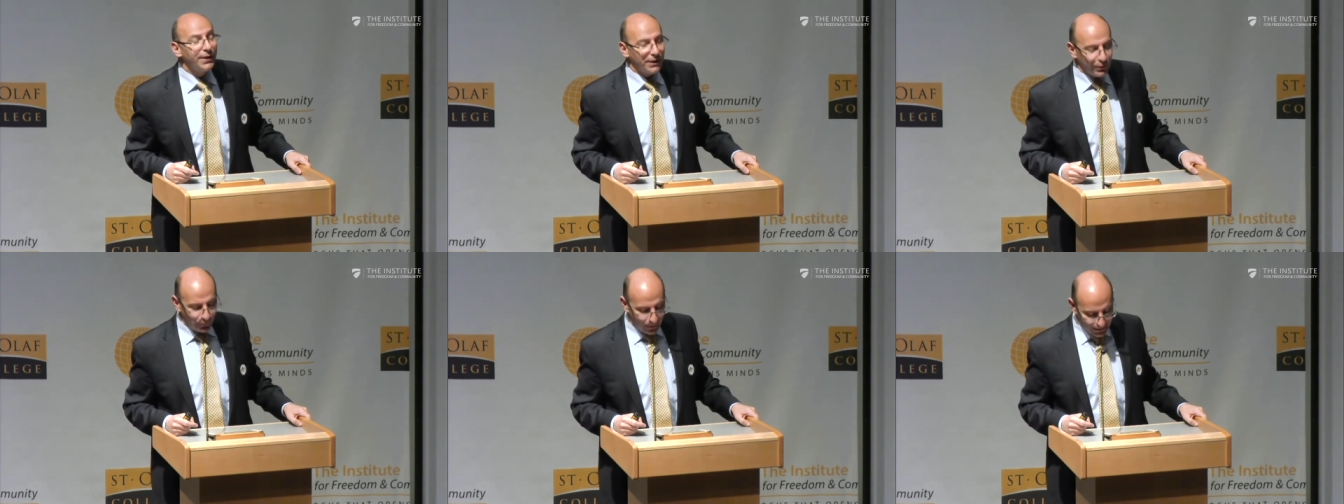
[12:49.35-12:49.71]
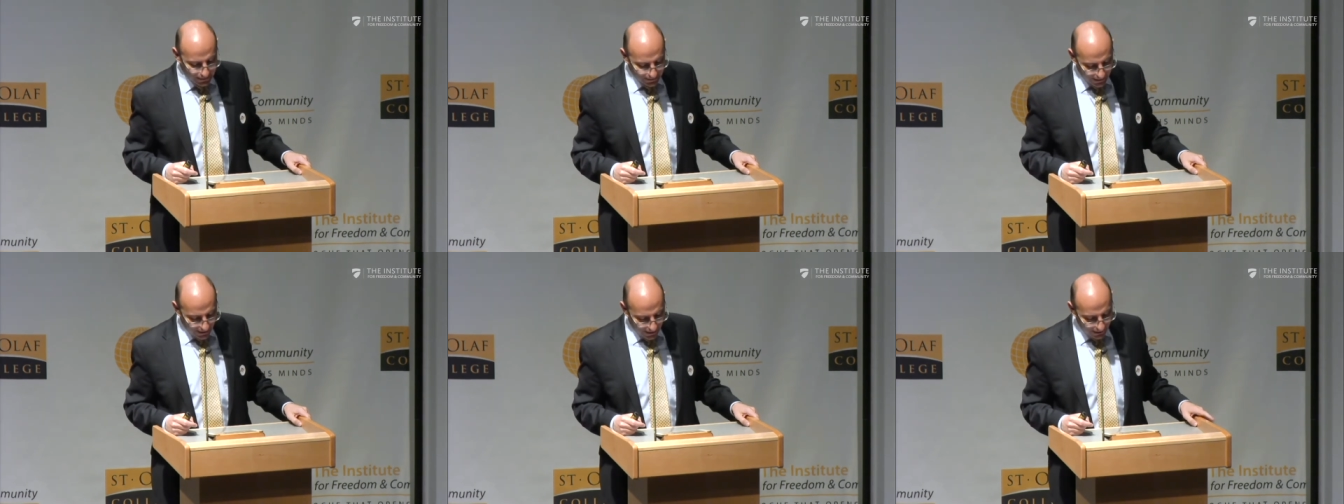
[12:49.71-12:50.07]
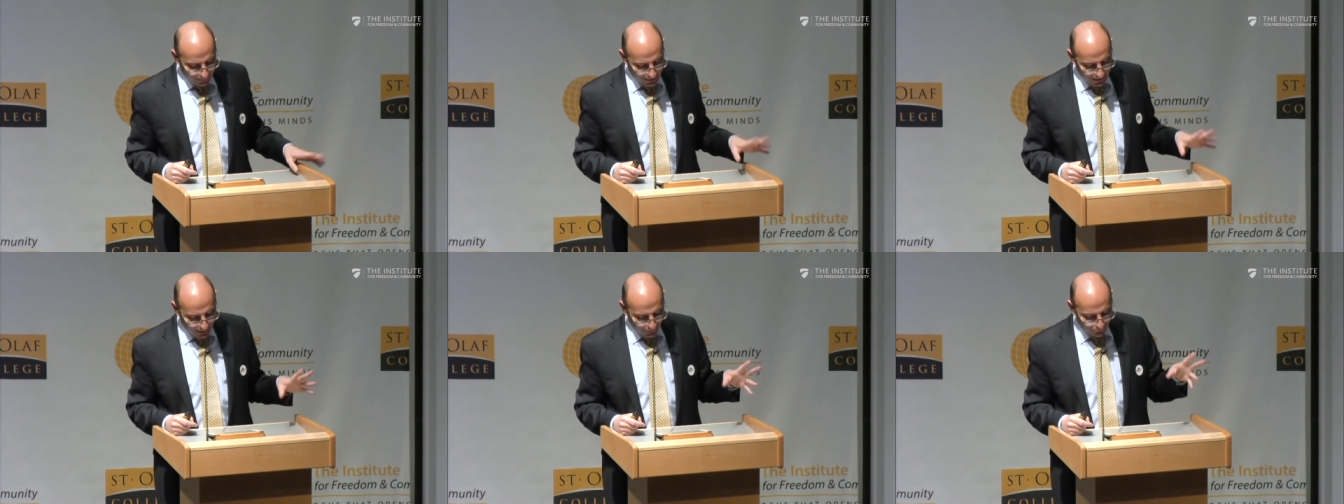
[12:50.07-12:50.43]
it was time
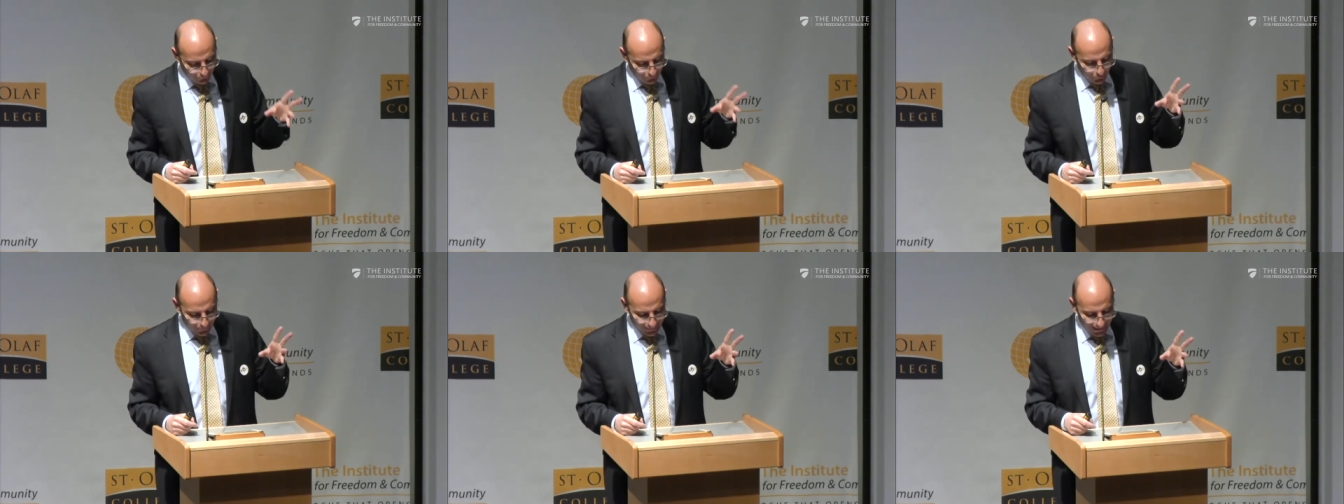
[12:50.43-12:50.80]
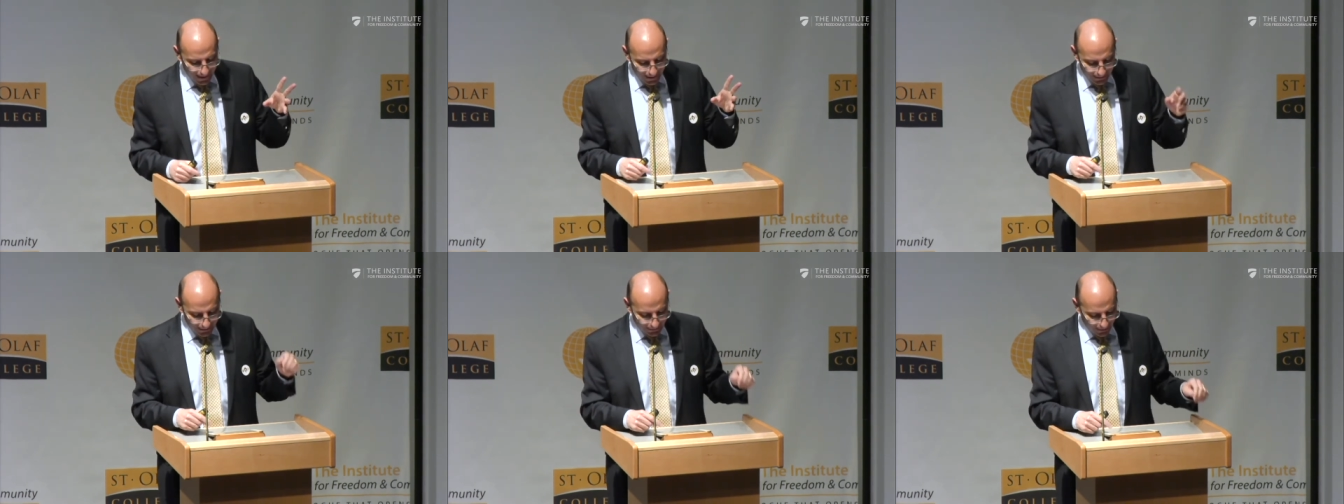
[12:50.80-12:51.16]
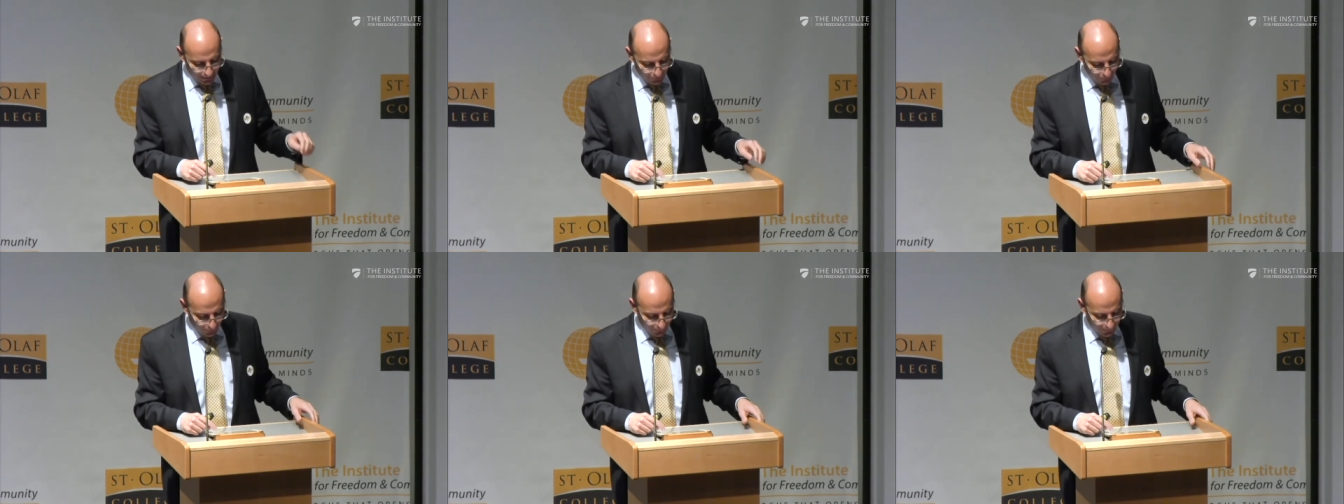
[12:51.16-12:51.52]
now for Danny
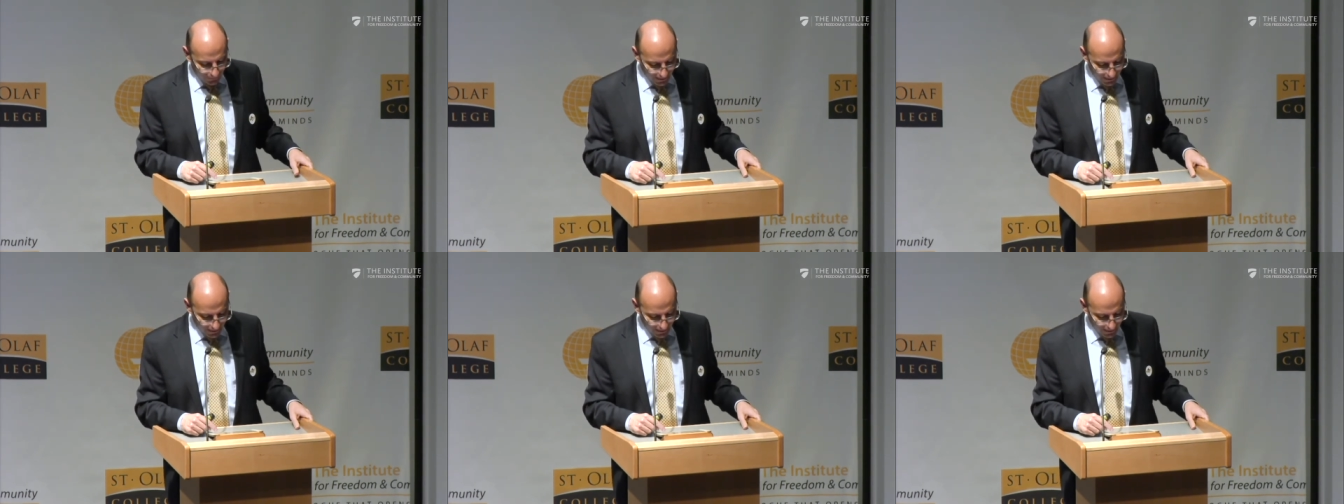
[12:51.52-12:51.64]
Danon,